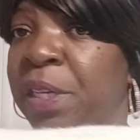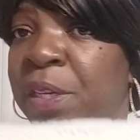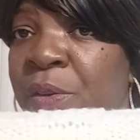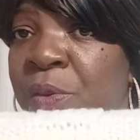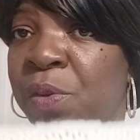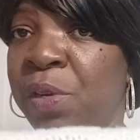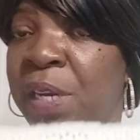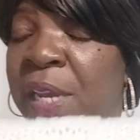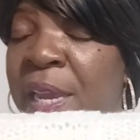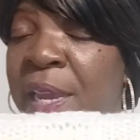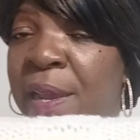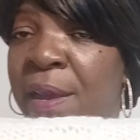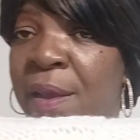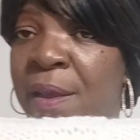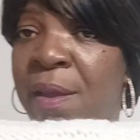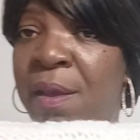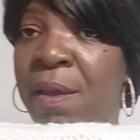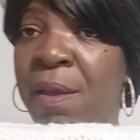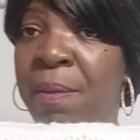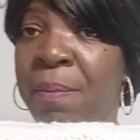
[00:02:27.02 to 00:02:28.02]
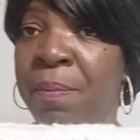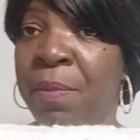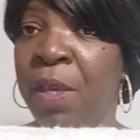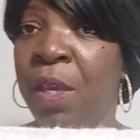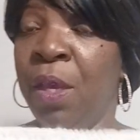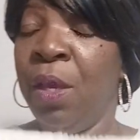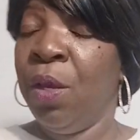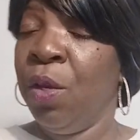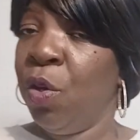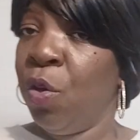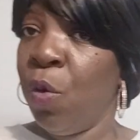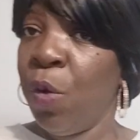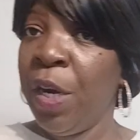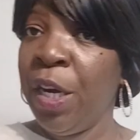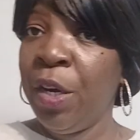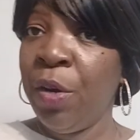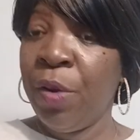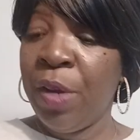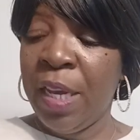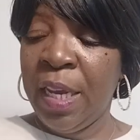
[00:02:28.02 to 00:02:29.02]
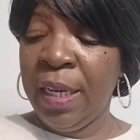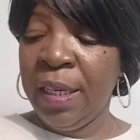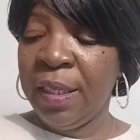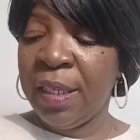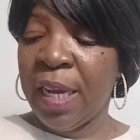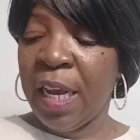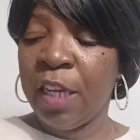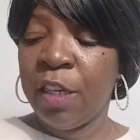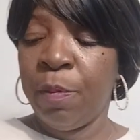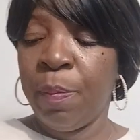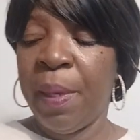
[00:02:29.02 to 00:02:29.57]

it on a um queen or king size